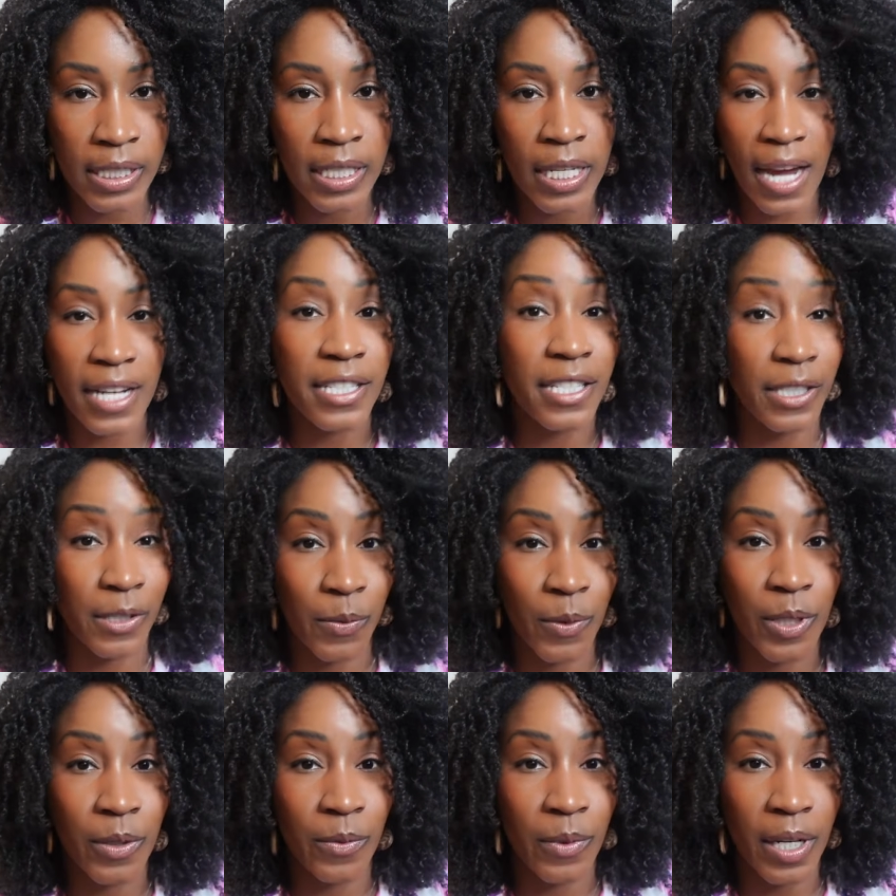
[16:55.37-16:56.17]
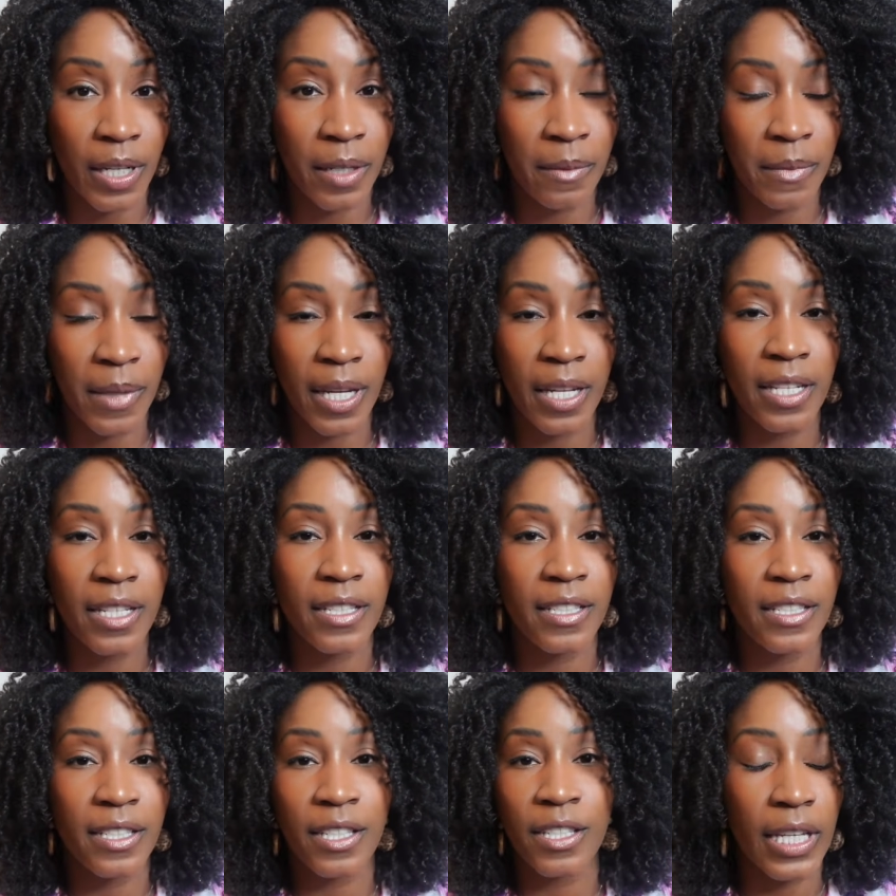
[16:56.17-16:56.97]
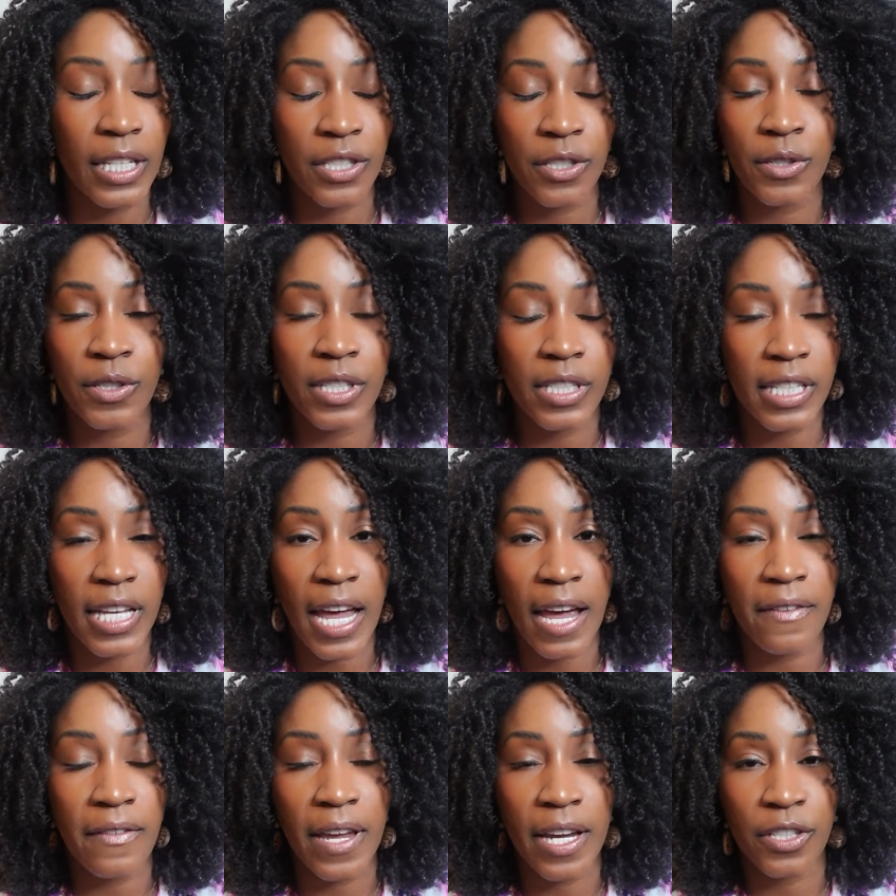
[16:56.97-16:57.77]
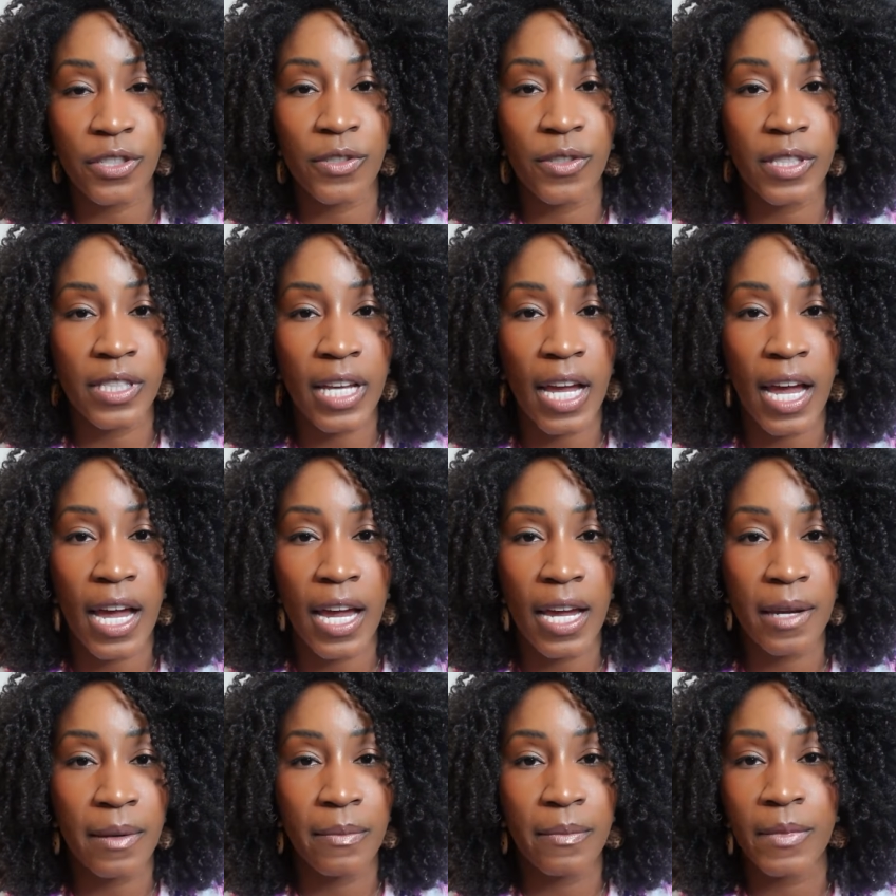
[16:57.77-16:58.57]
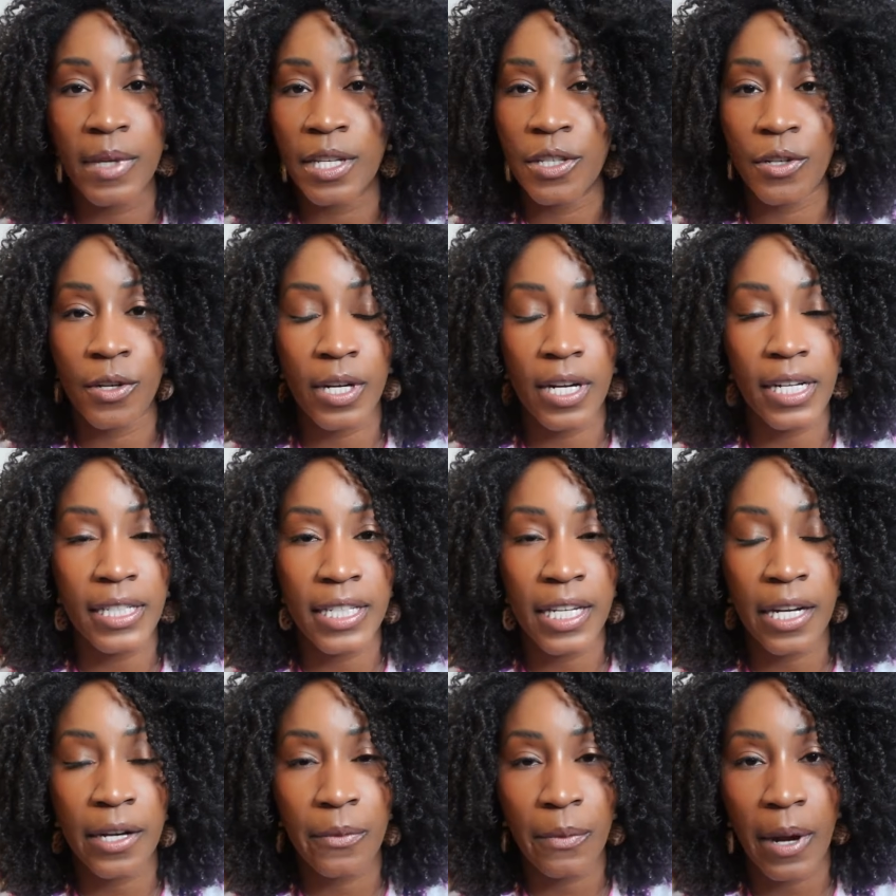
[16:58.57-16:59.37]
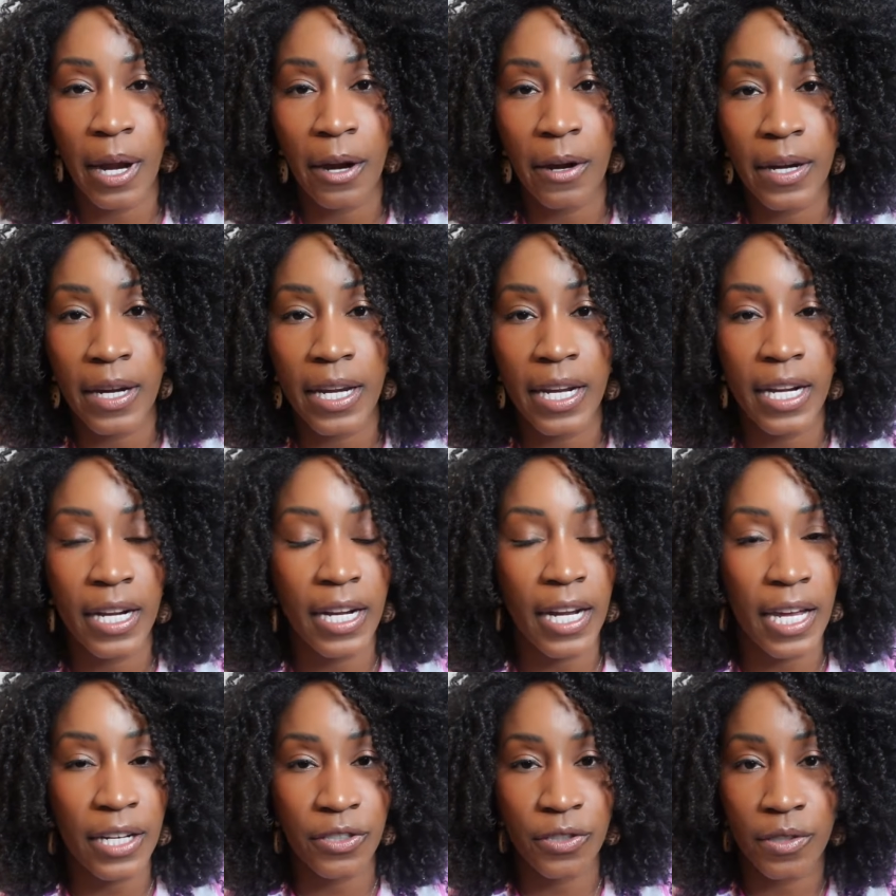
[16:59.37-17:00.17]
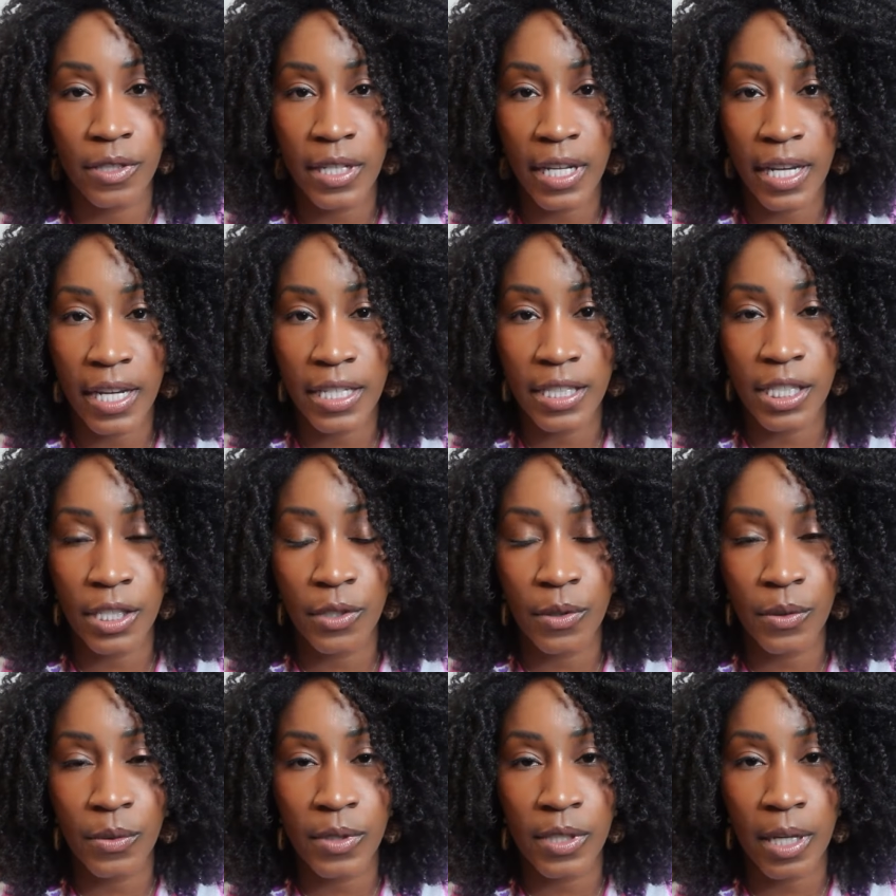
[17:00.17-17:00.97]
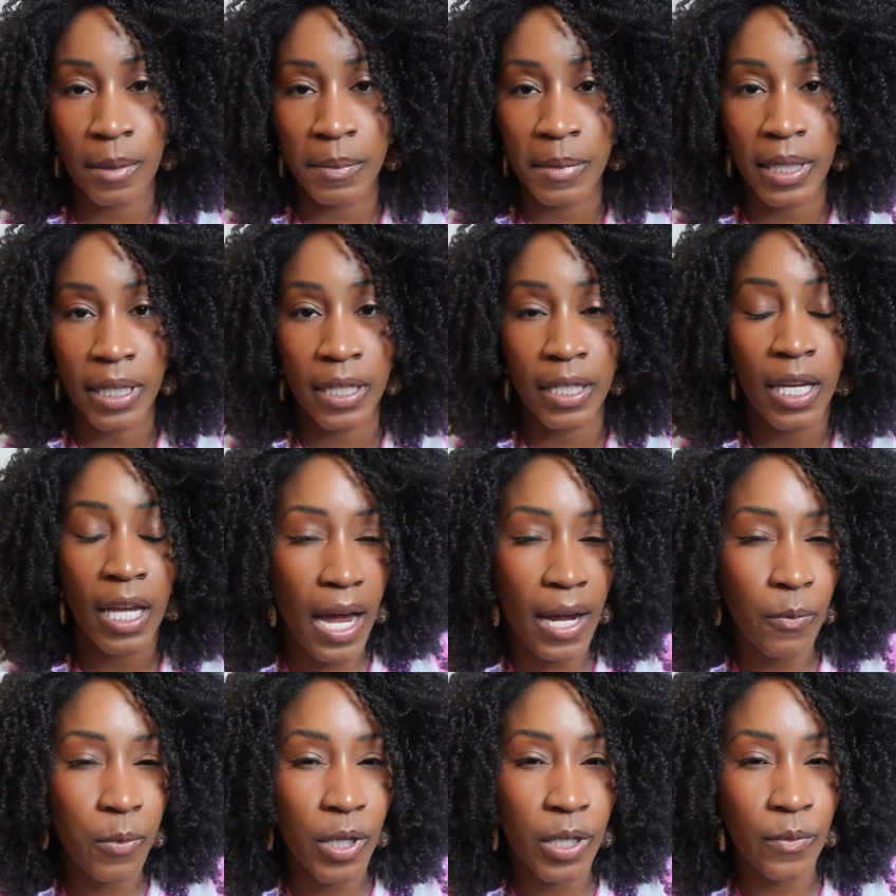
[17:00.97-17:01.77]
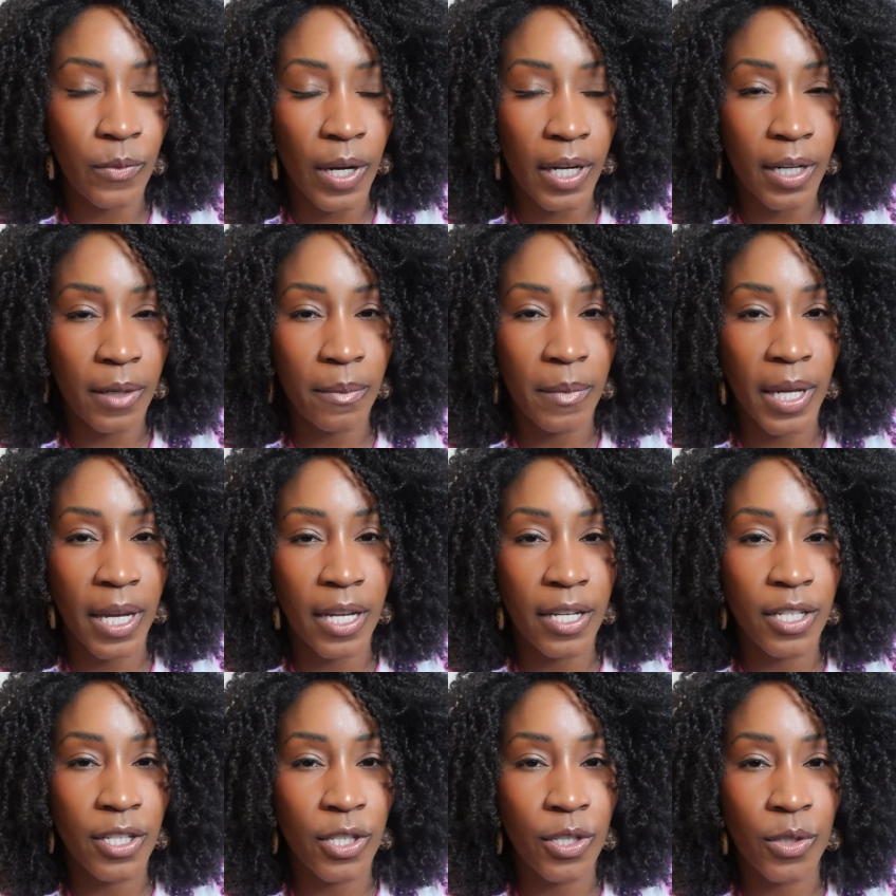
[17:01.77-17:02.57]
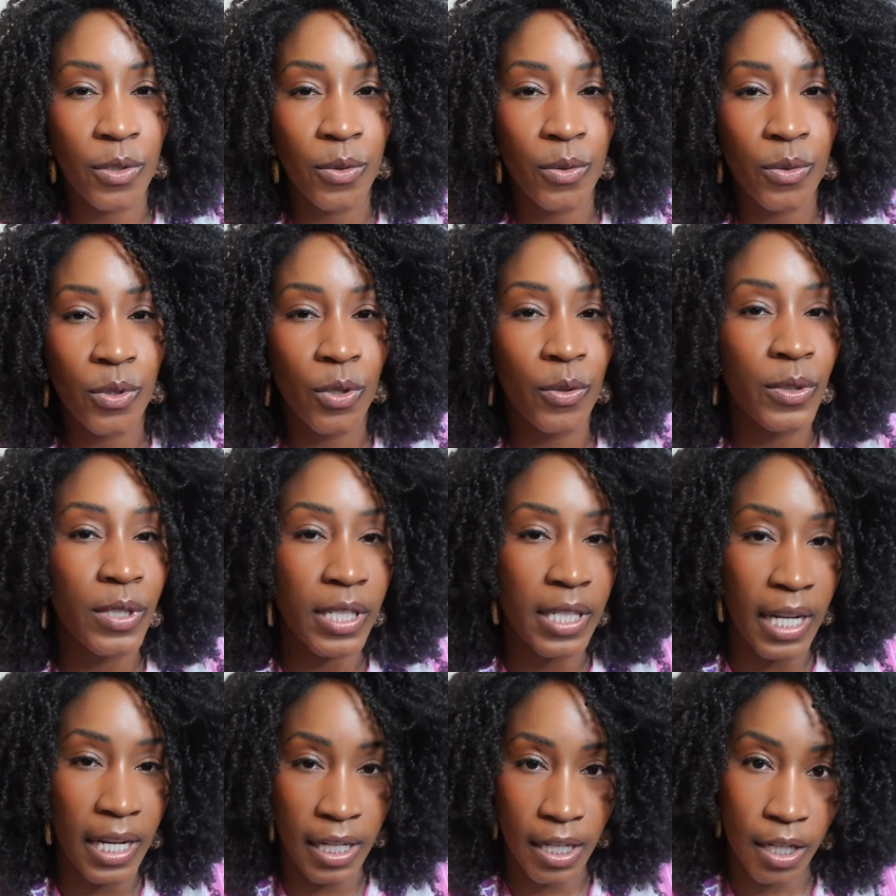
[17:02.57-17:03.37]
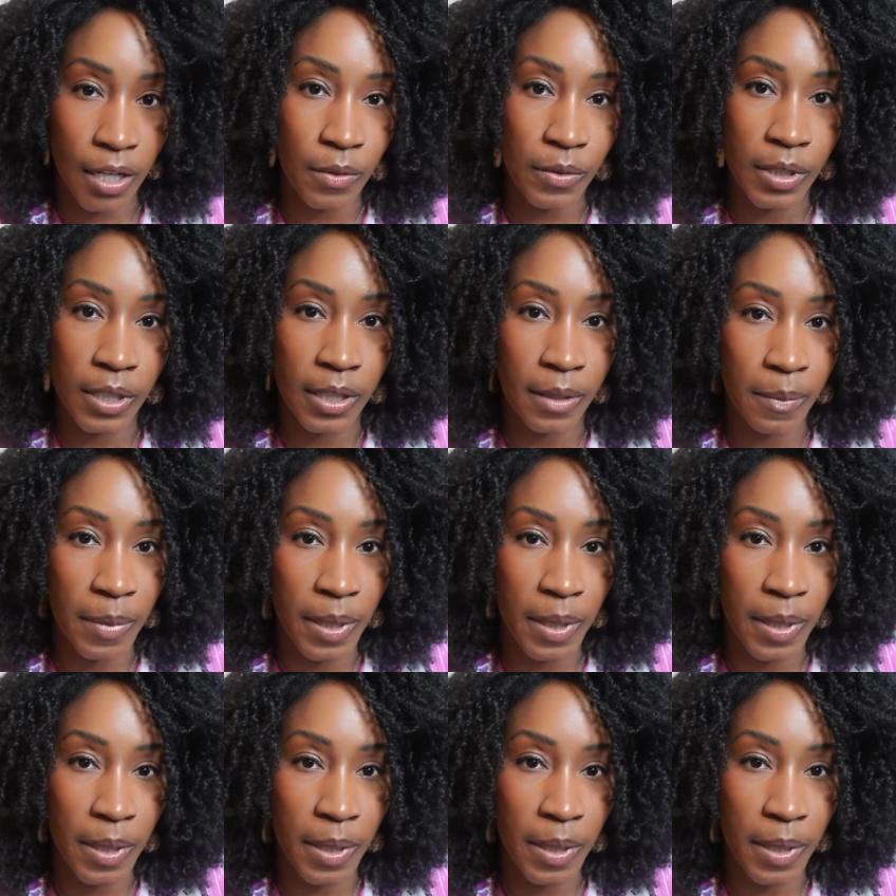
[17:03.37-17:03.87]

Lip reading: I just wouldn't recommend, unless you just have extra time in your itinerary and an extra day to do something, I wouldn't recommend you use a day to go to the